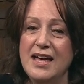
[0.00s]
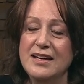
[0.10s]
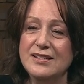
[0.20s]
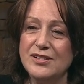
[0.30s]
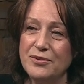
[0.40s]

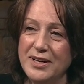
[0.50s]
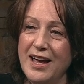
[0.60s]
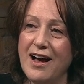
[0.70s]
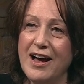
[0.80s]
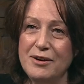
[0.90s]
So
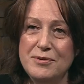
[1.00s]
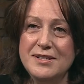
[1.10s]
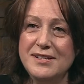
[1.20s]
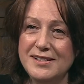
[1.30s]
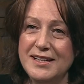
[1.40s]
yeah, I
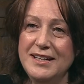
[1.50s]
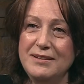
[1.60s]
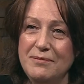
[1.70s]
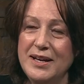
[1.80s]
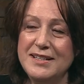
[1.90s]
was
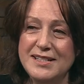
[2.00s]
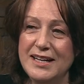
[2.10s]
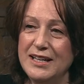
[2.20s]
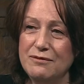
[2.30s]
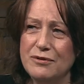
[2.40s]
sitting
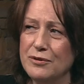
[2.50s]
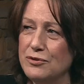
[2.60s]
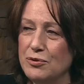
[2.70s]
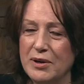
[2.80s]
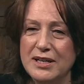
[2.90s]
meditating for
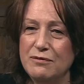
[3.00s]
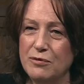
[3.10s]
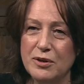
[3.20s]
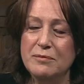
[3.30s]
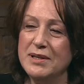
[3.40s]
20,
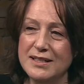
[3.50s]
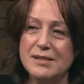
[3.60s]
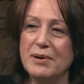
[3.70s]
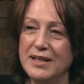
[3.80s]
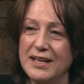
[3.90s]
40 minutes
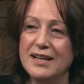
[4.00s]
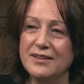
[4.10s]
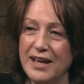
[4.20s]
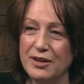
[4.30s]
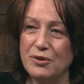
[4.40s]
by the end of
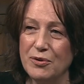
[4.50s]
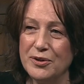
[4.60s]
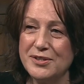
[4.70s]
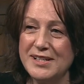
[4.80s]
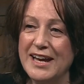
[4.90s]
that
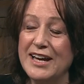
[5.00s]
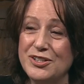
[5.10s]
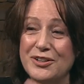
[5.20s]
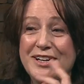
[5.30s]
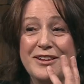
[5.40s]
course, and I
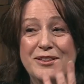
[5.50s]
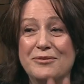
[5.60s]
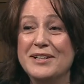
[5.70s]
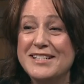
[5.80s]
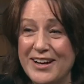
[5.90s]
took it
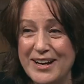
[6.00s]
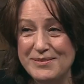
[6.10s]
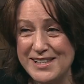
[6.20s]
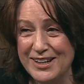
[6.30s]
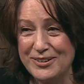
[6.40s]
3
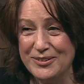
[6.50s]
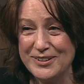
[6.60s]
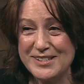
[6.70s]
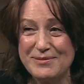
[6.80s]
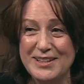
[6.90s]
times, that
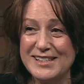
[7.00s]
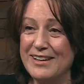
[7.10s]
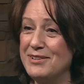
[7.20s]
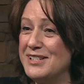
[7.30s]
course, because I